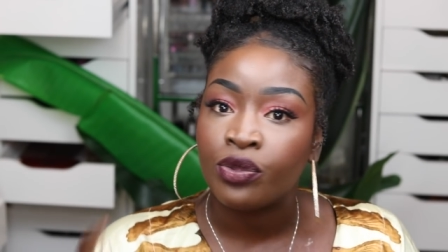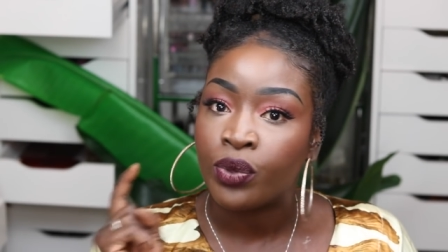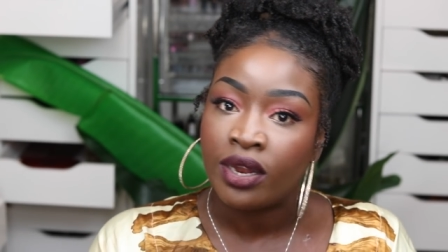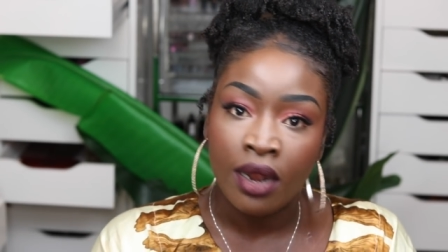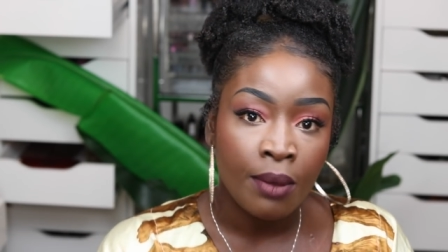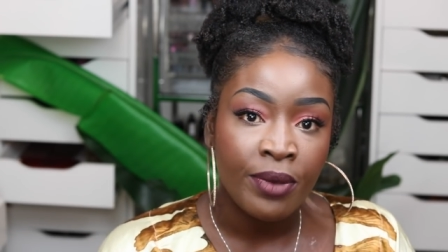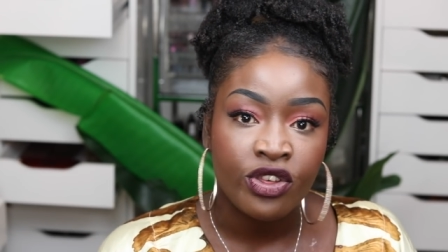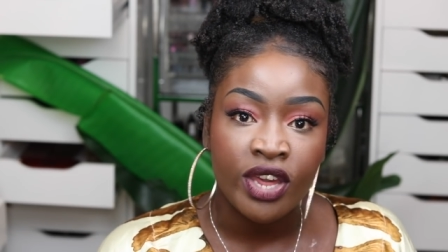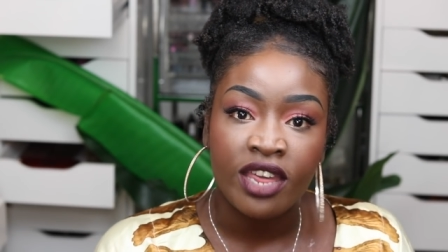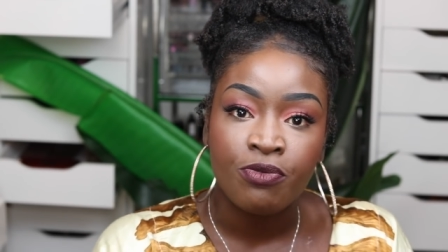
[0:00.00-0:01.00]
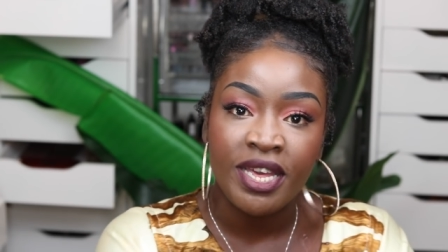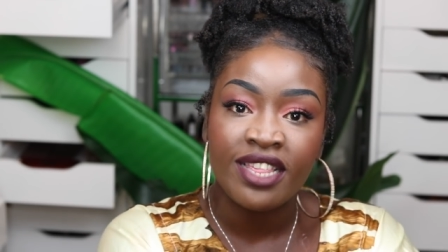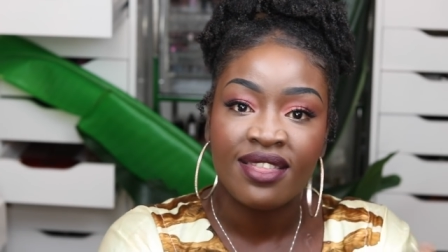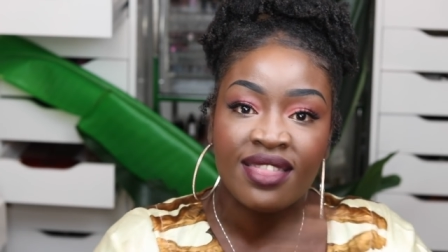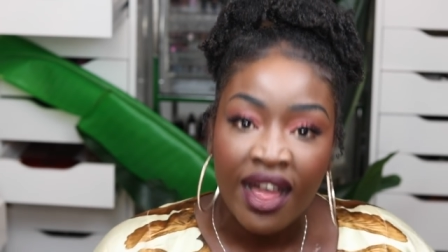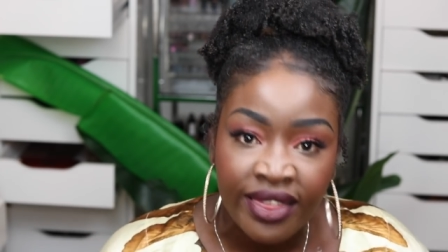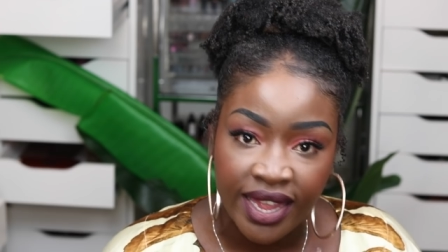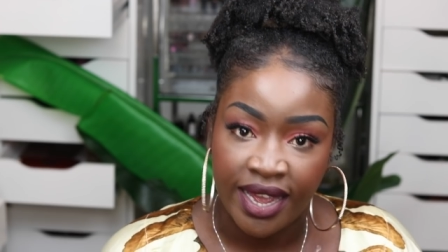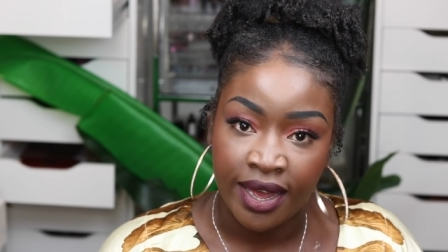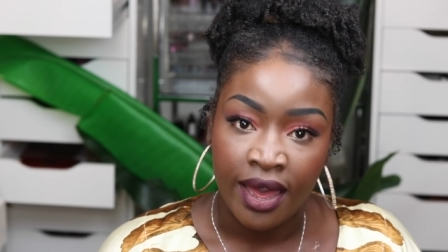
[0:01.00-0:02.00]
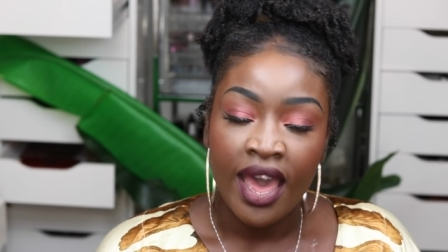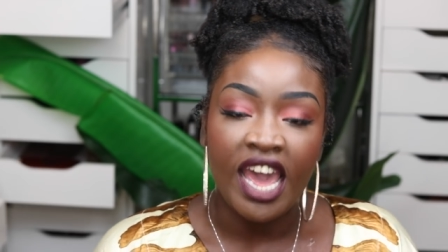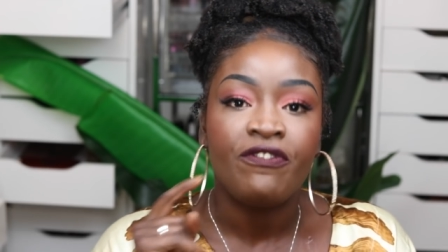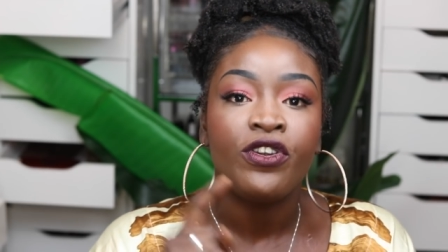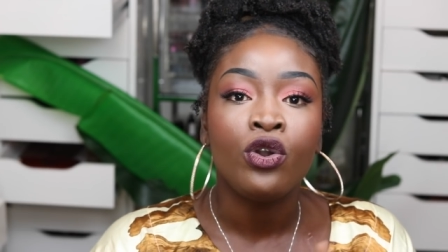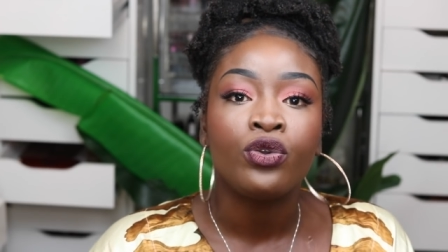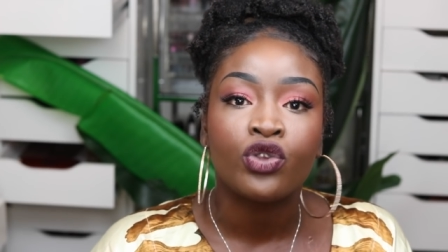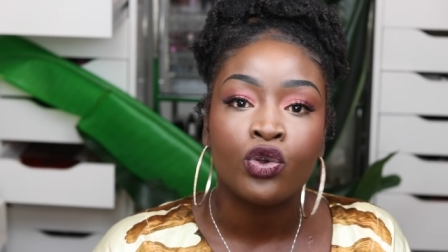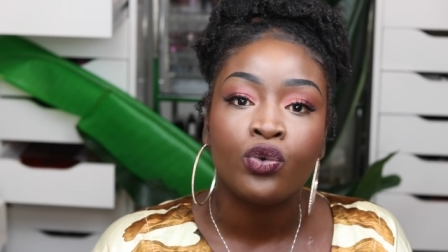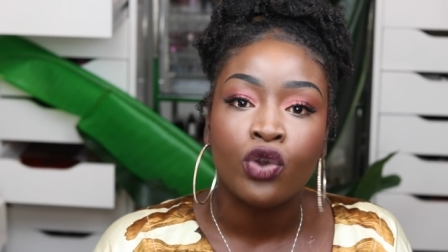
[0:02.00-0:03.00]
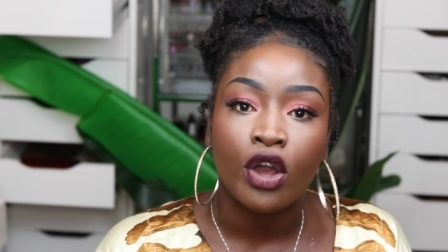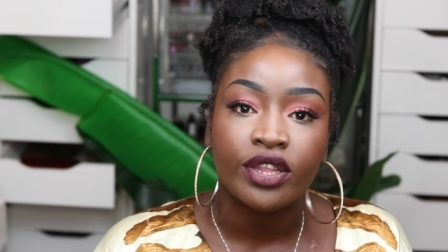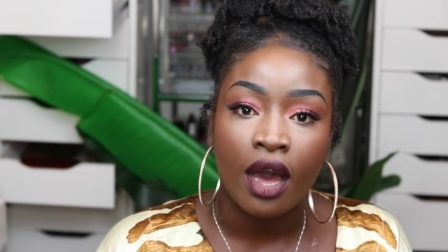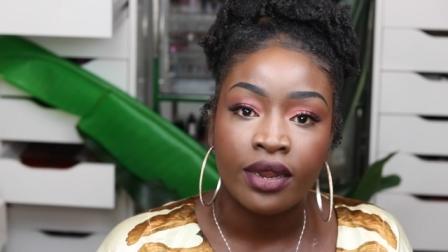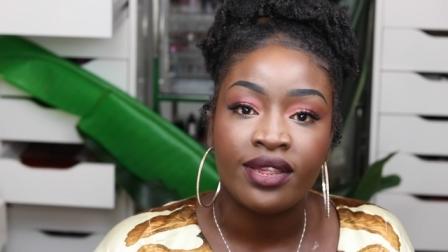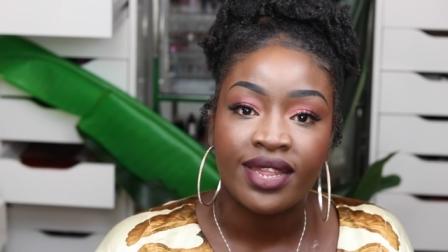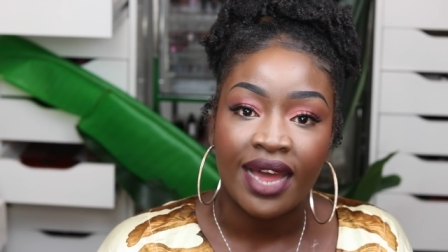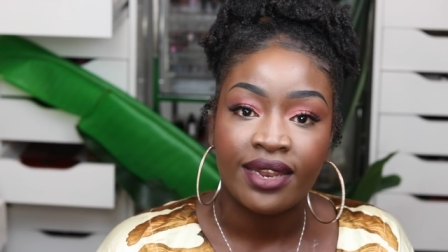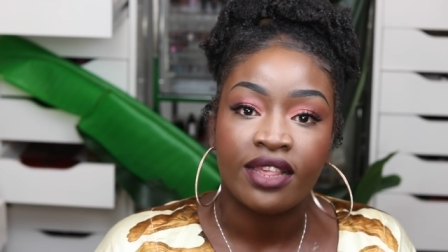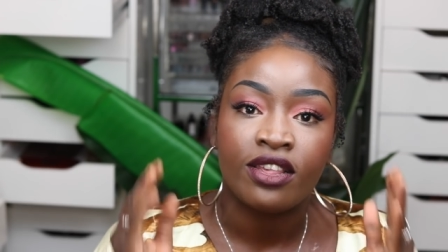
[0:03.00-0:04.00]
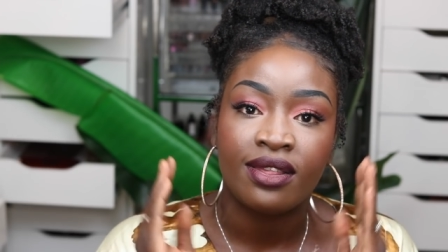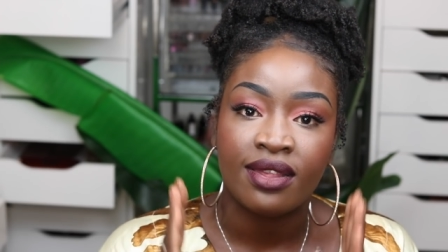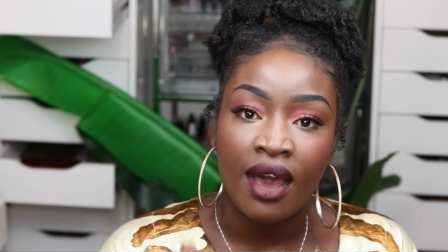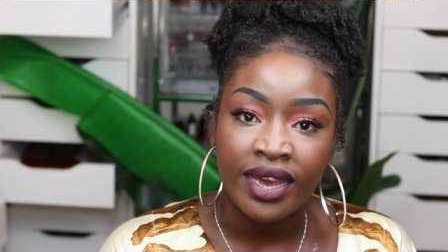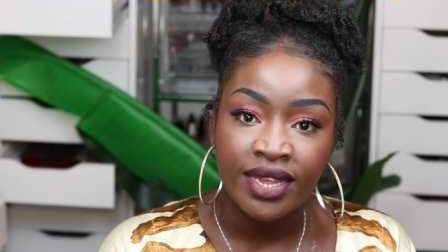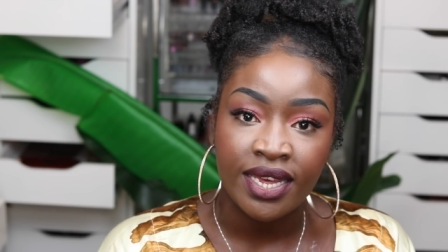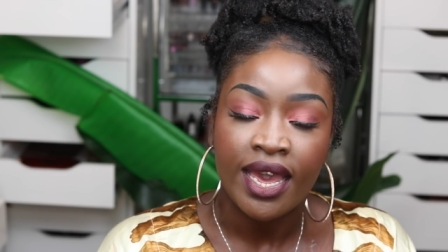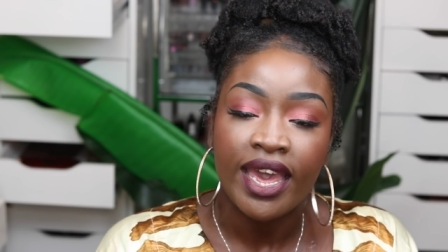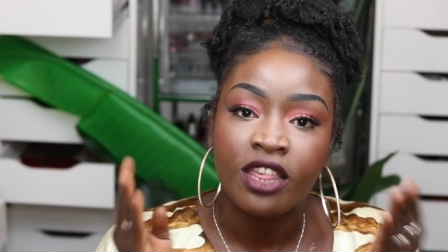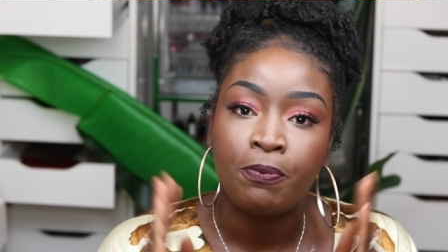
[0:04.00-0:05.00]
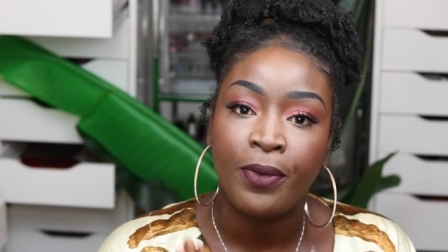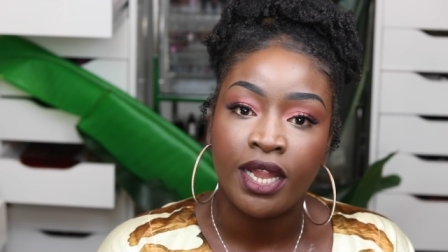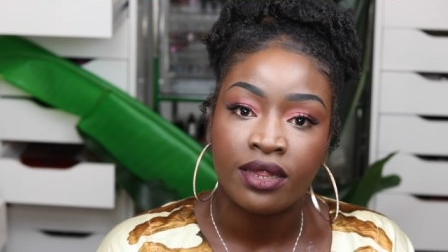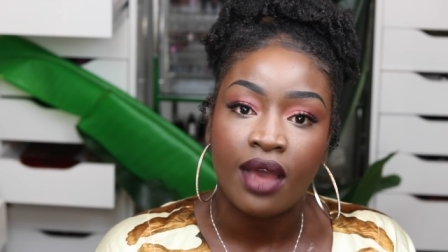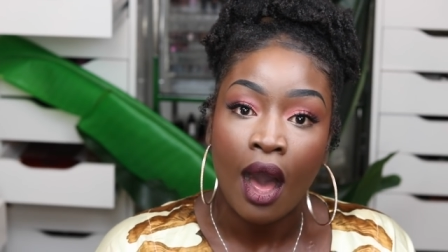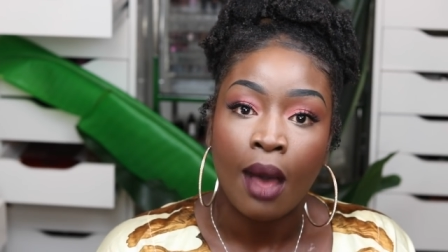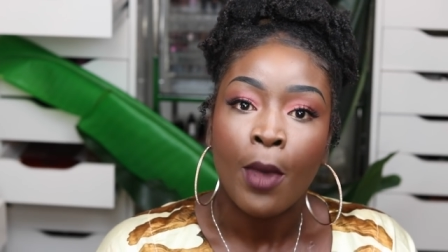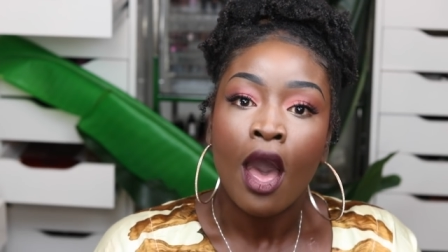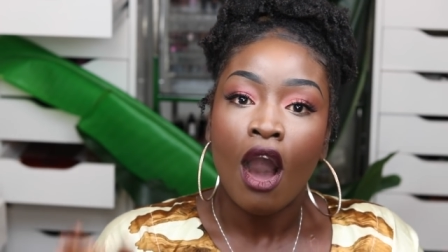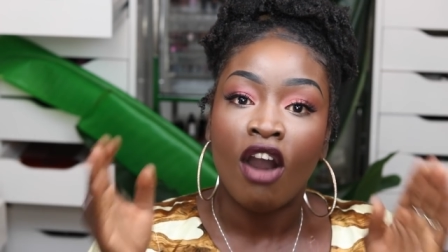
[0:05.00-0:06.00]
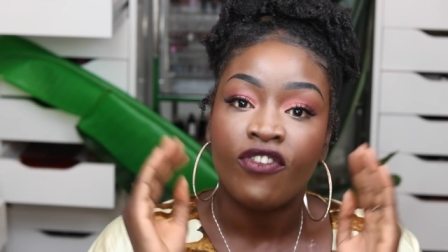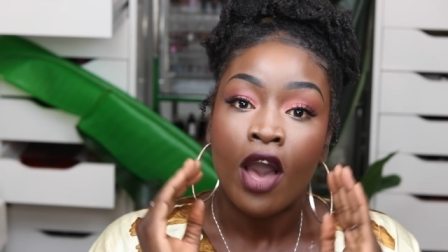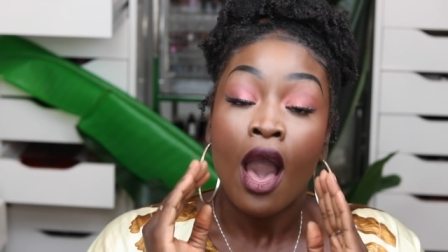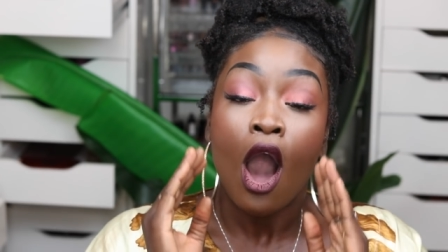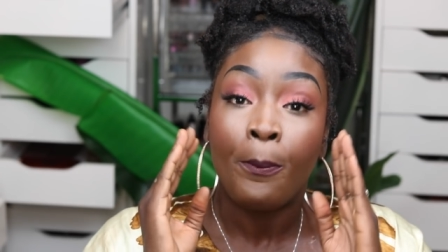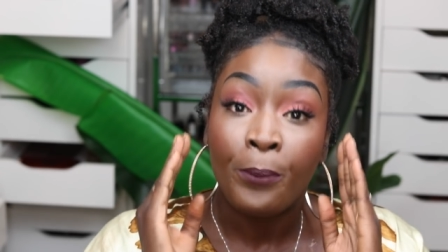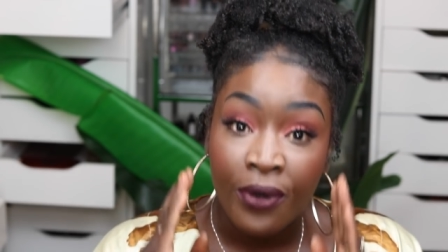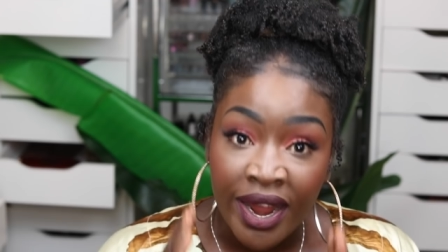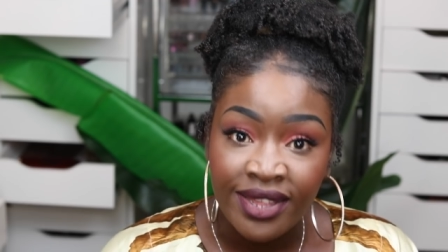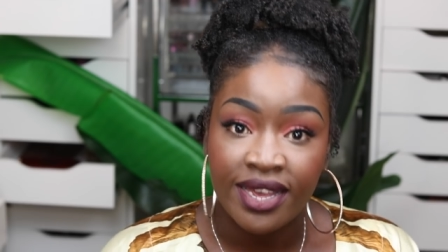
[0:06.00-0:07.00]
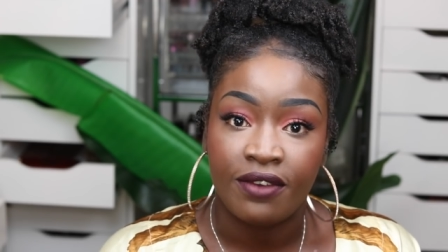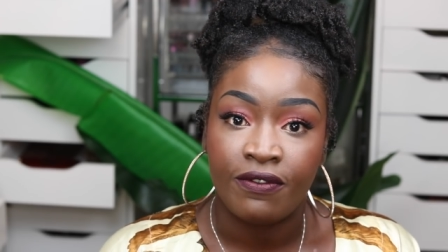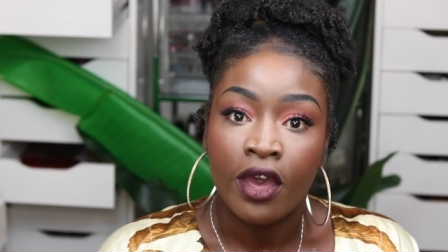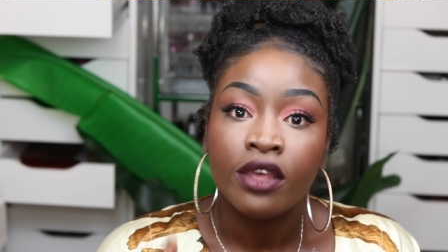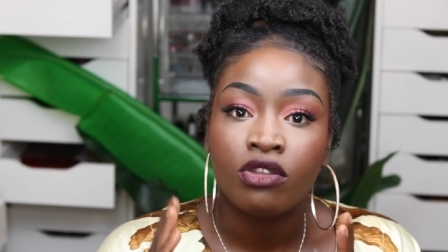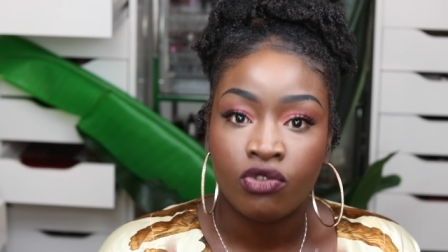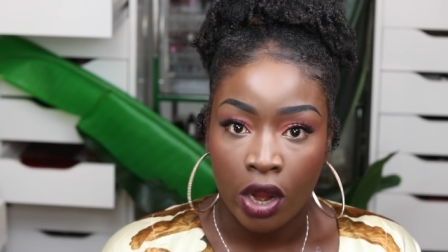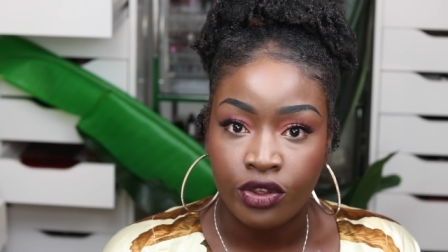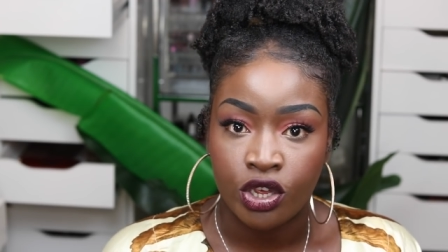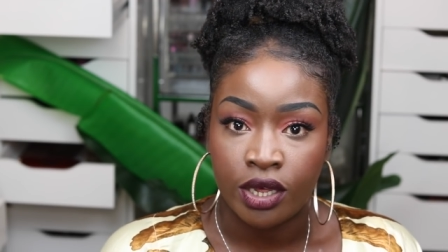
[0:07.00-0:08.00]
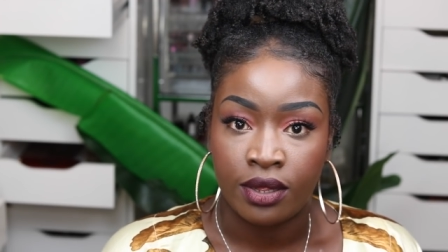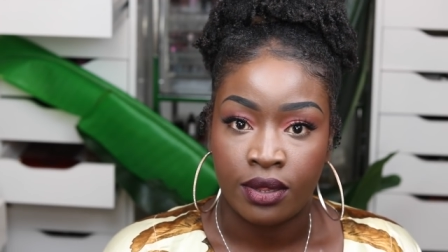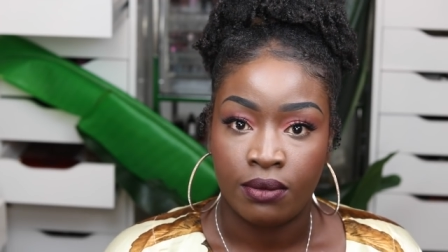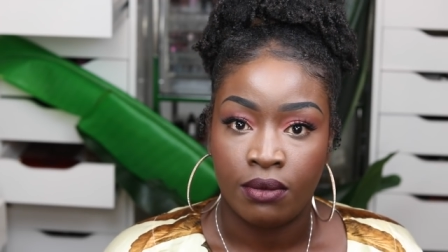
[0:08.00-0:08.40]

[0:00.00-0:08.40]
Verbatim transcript: with climate change means nothing if you do not understand that society is built up of oppressive structures.